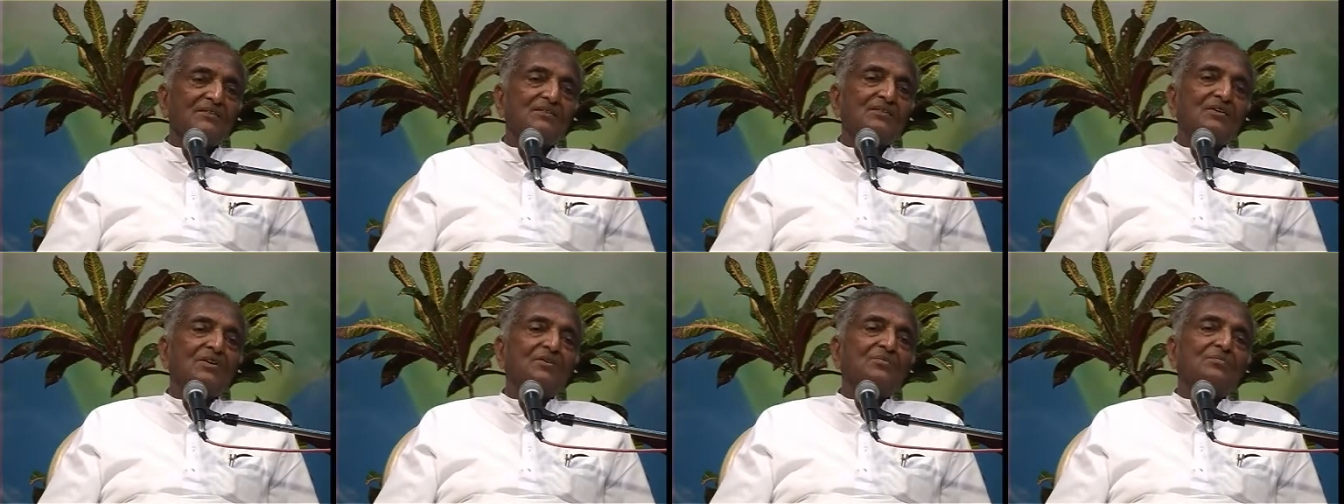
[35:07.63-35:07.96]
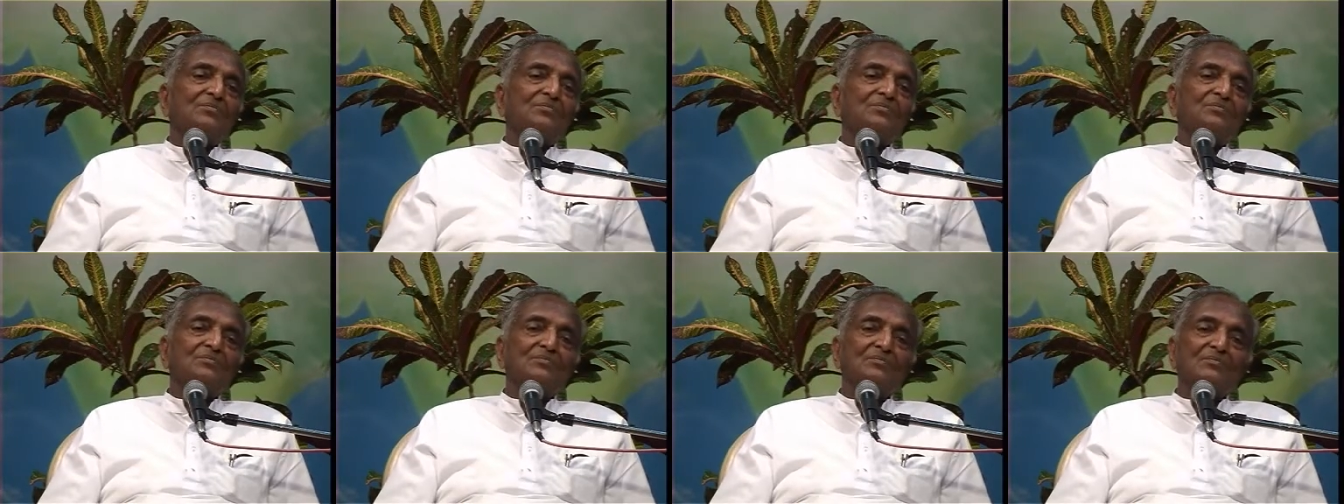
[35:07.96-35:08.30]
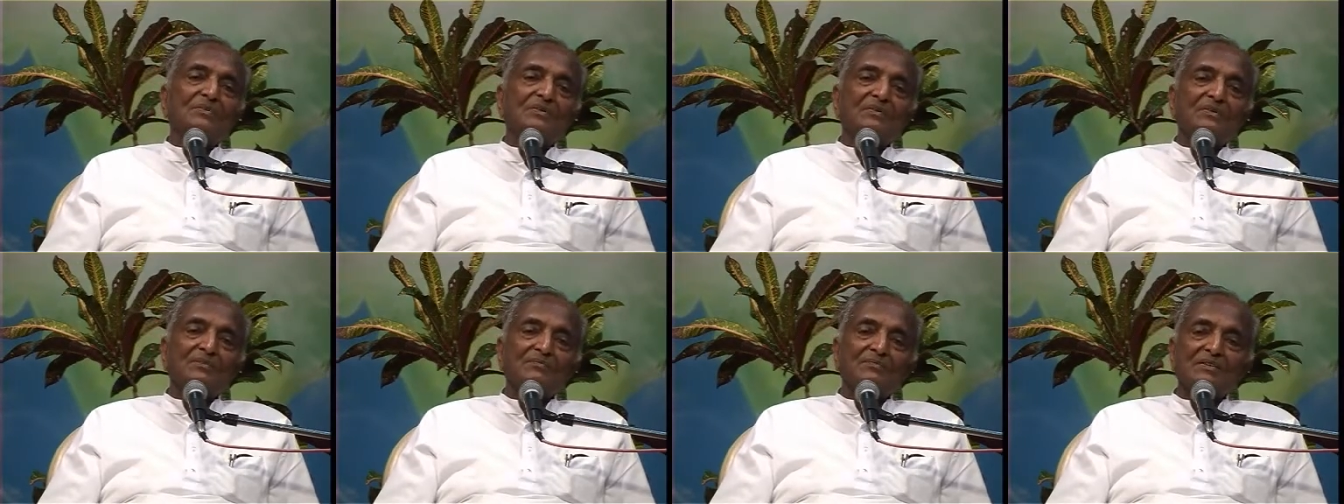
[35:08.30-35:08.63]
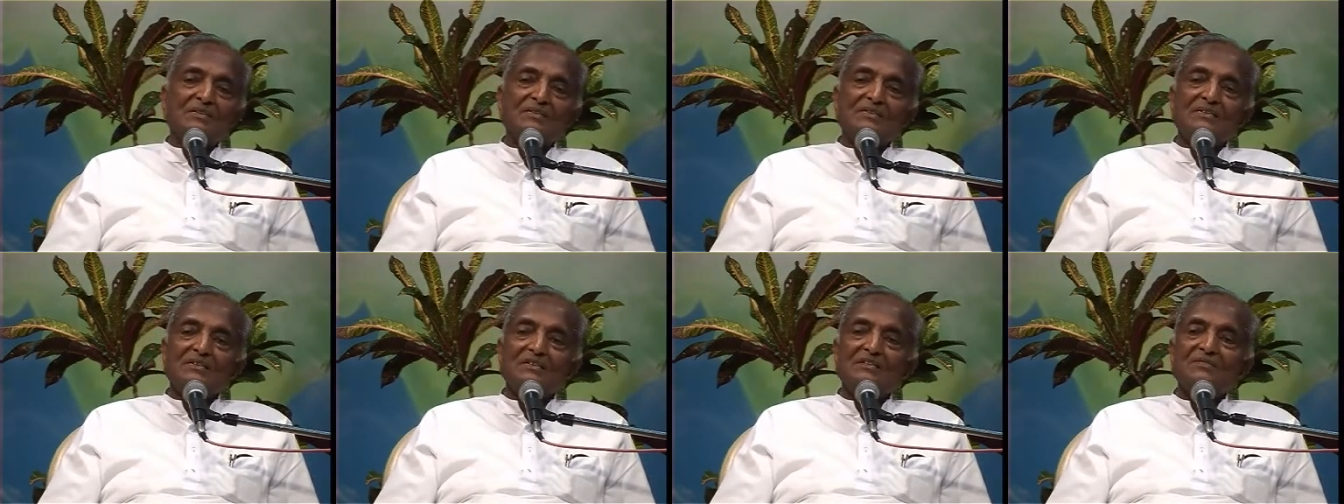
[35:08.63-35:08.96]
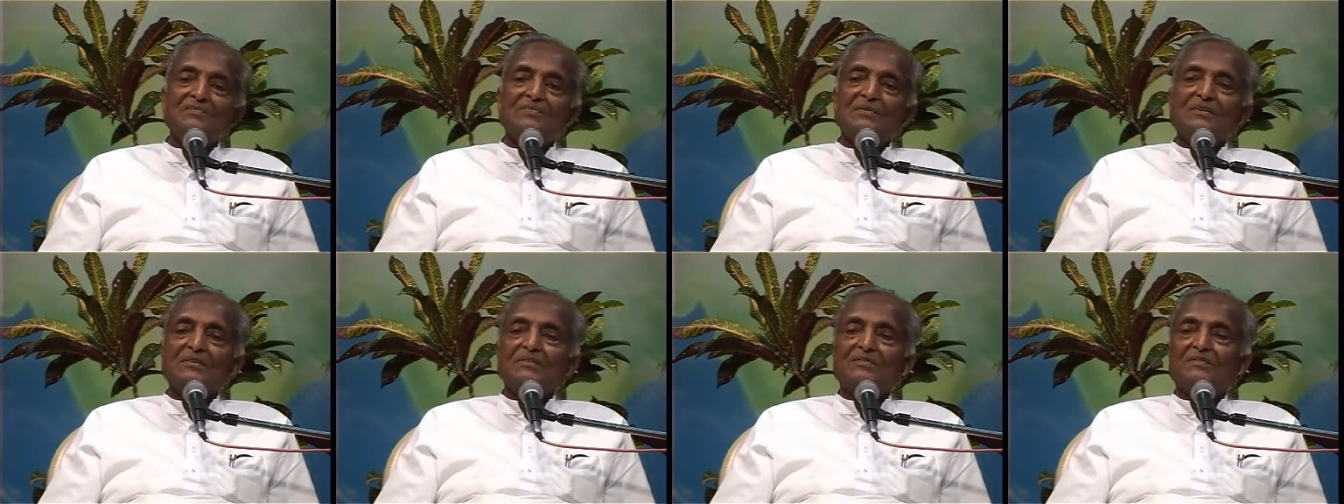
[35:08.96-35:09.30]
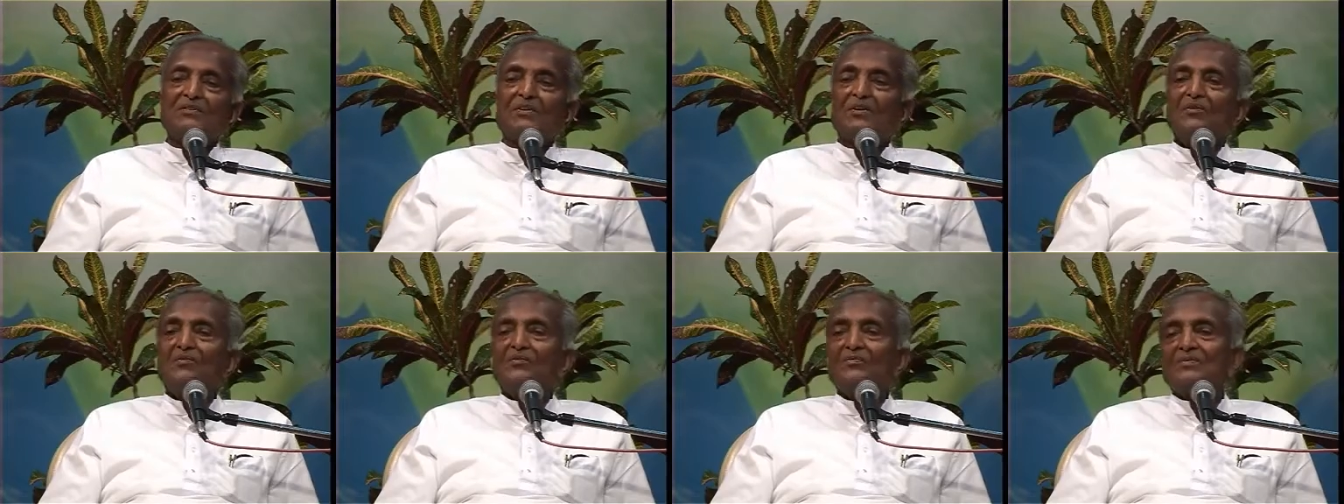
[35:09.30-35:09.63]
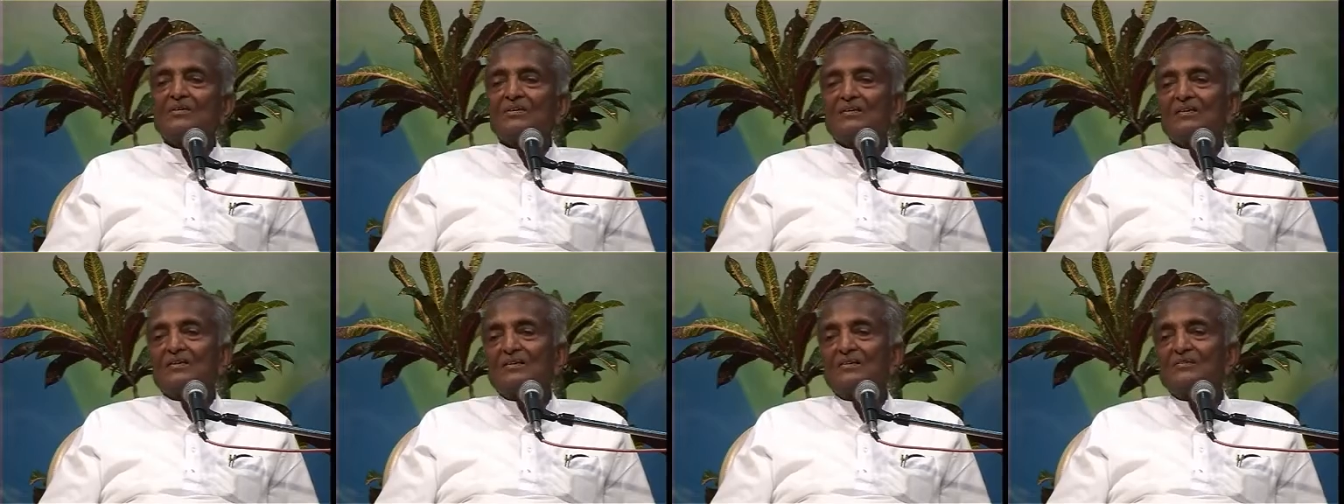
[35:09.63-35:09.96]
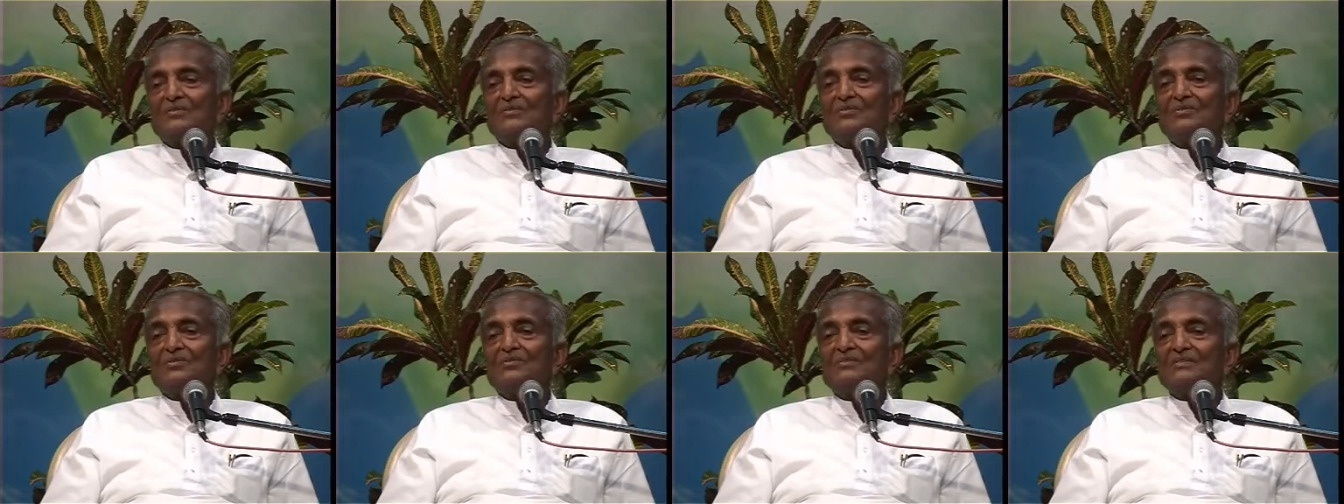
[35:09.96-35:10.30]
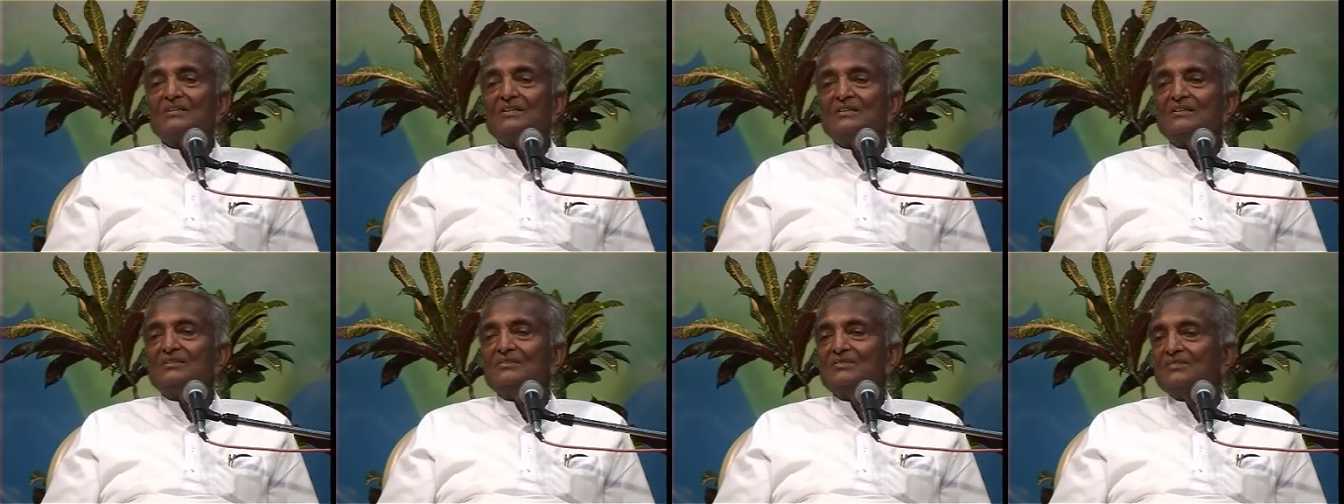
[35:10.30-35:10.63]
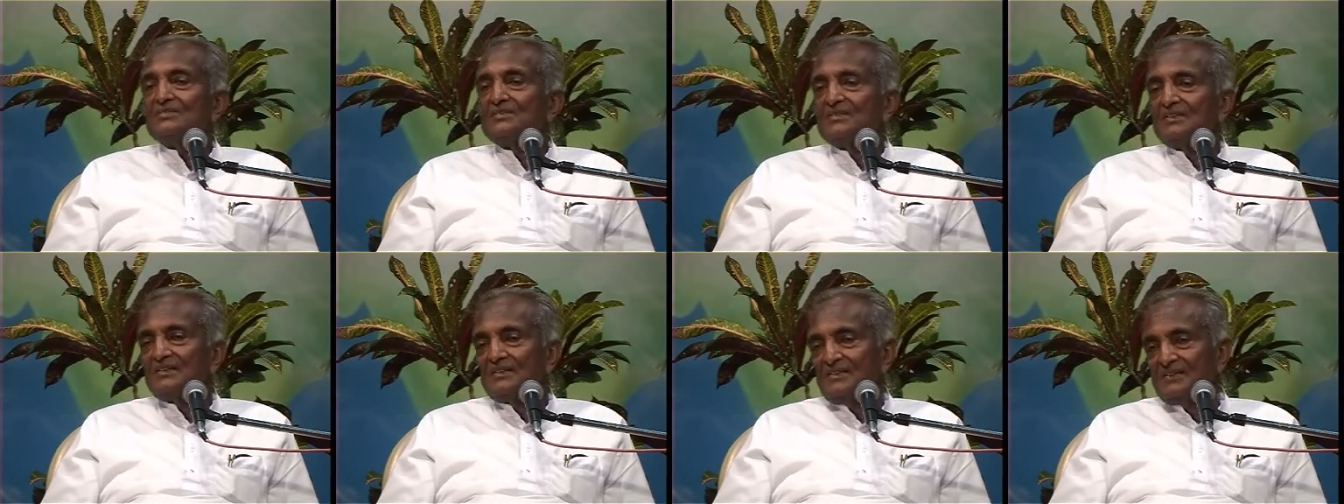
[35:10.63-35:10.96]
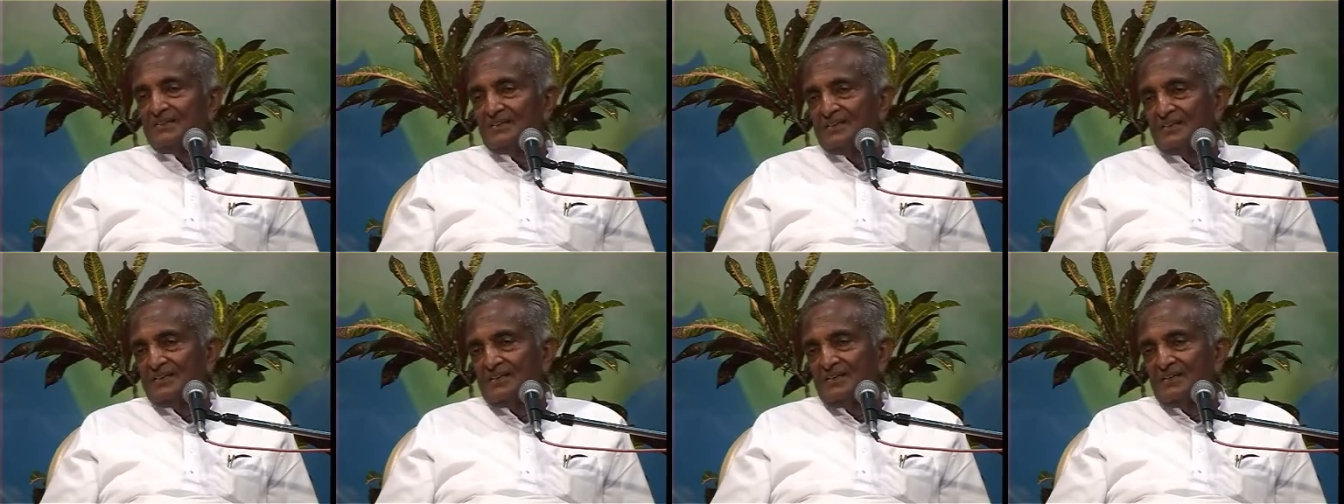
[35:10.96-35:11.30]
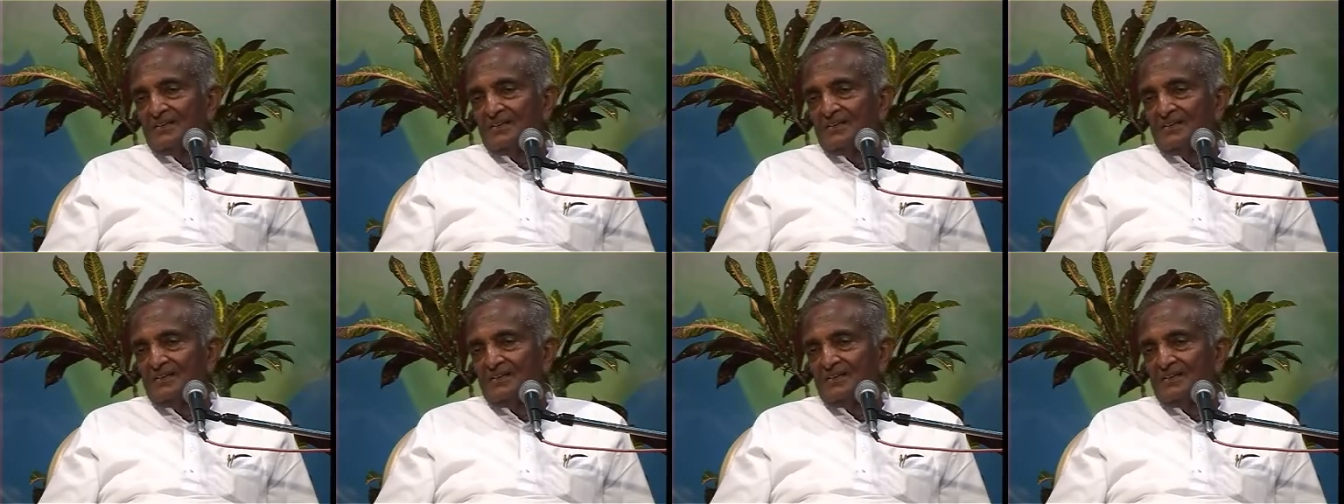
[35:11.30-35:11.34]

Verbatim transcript: top businessmen, top, in those days you see,